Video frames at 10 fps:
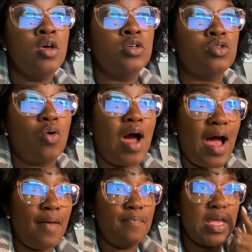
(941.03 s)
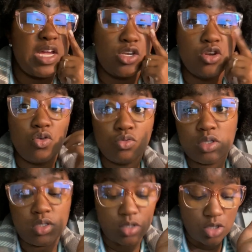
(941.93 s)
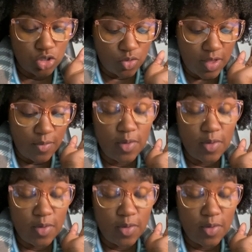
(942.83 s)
So I make notes so that